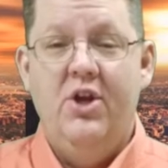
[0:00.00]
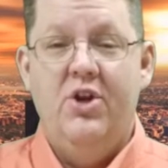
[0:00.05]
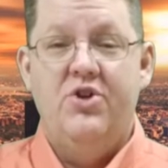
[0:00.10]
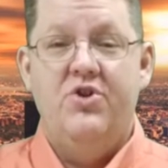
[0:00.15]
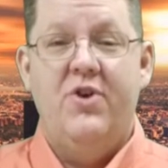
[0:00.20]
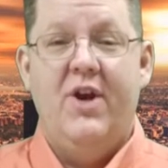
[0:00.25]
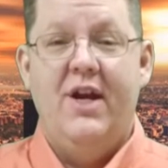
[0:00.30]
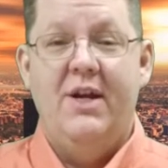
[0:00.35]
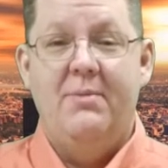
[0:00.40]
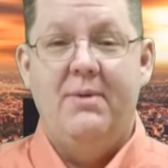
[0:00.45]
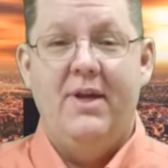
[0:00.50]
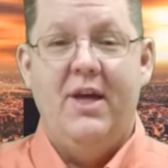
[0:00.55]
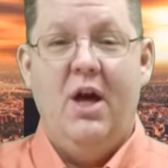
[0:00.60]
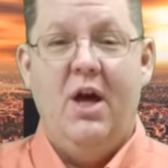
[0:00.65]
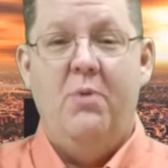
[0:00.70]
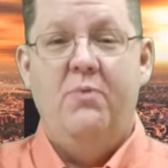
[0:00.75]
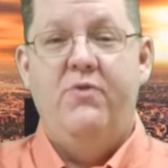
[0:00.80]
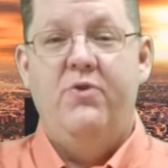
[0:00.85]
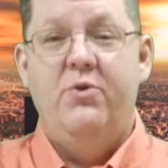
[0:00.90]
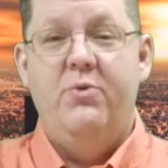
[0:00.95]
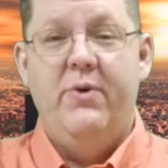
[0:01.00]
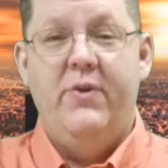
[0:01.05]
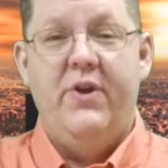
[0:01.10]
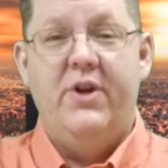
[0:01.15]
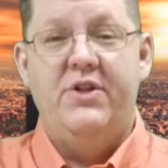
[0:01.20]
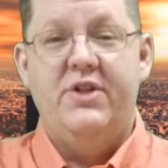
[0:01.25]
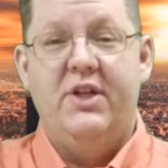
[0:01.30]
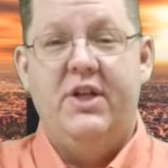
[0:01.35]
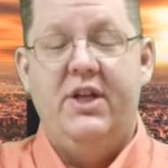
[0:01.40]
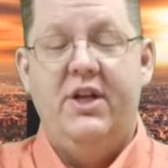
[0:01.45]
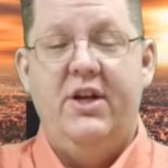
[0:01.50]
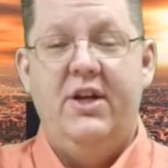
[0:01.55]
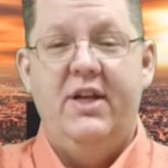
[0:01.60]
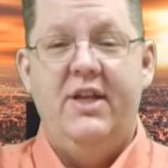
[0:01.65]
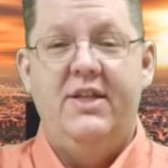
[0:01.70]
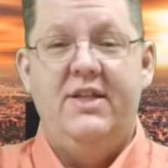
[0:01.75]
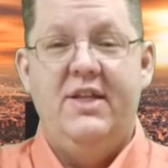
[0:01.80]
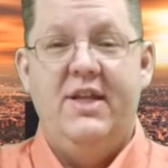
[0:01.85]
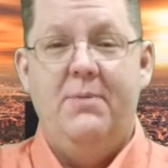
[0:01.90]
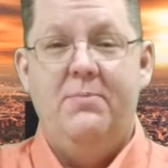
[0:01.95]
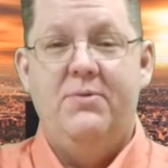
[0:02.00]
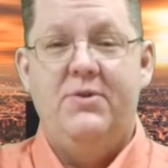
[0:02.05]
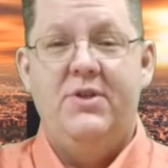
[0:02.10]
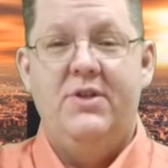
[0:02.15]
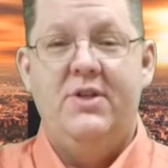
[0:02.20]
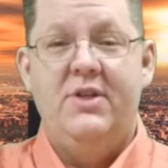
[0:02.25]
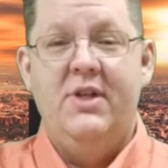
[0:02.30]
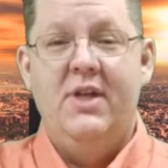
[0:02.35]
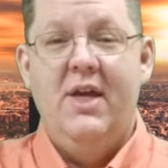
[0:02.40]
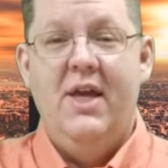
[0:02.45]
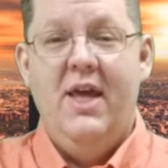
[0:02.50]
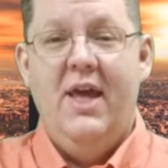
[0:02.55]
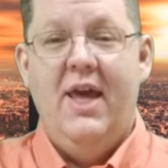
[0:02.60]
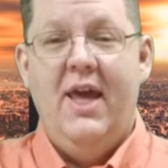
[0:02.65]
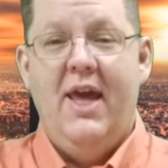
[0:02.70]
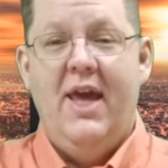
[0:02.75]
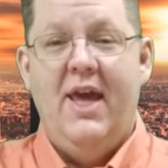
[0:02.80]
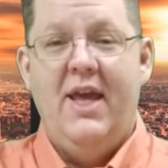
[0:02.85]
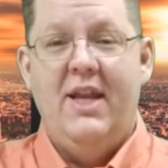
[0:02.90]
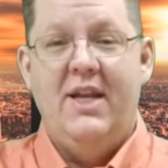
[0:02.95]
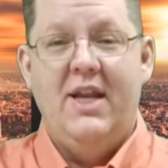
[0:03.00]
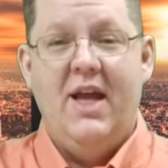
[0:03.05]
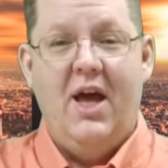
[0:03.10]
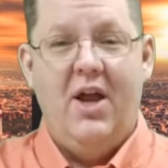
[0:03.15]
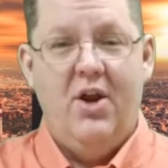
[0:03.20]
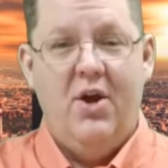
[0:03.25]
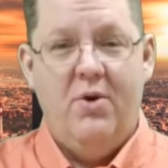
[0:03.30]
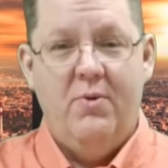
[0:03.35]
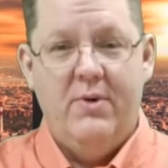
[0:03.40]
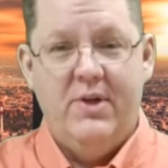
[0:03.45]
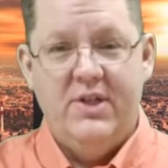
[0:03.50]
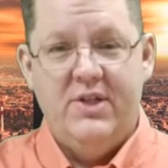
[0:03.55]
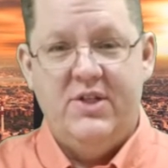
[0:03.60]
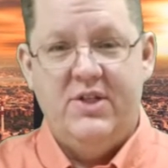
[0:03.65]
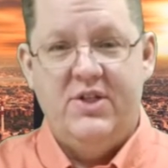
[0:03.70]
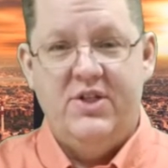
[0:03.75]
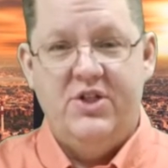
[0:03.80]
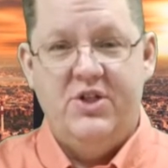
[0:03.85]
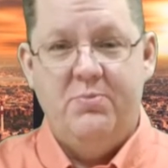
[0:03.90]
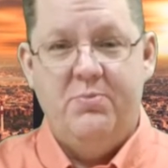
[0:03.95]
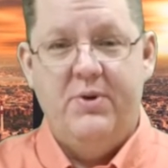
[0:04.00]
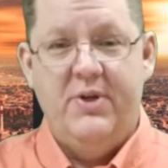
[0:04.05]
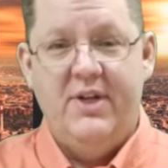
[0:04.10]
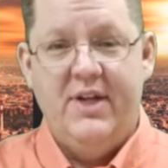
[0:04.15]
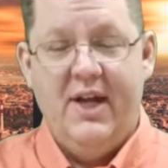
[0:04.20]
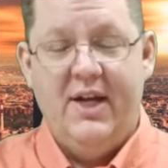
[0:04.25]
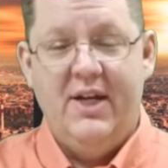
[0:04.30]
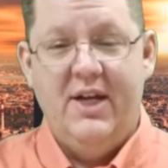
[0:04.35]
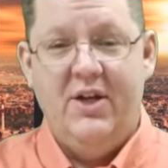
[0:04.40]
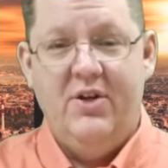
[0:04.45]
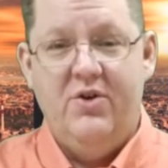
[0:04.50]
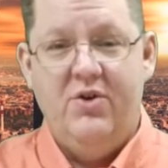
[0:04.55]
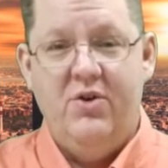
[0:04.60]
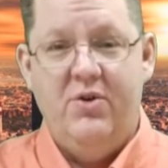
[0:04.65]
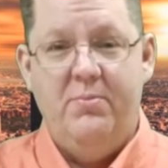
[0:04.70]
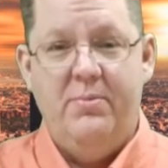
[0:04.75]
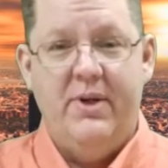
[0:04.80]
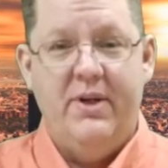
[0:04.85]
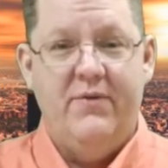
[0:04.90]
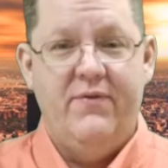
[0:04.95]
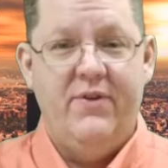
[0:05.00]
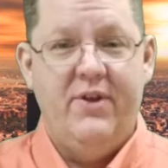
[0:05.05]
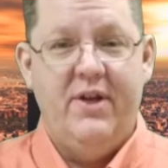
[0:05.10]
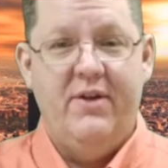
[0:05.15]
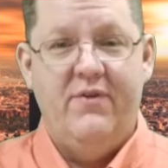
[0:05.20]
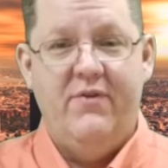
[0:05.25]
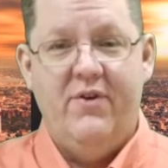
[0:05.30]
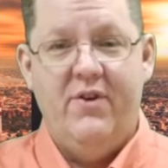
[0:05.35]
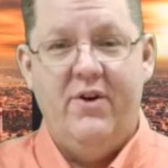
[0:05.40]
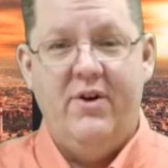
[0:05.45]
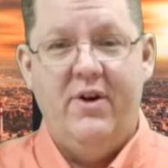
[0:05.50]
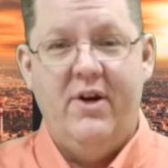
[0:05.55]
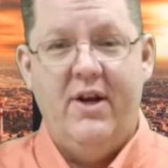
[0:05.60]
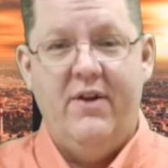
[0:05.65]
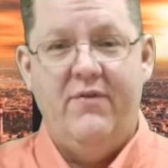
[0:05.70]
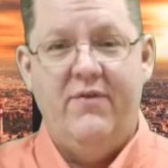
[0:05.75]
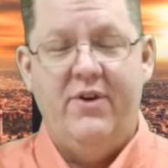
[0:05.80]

Trying to be helpful with our security tips and not always super technical, but if you ever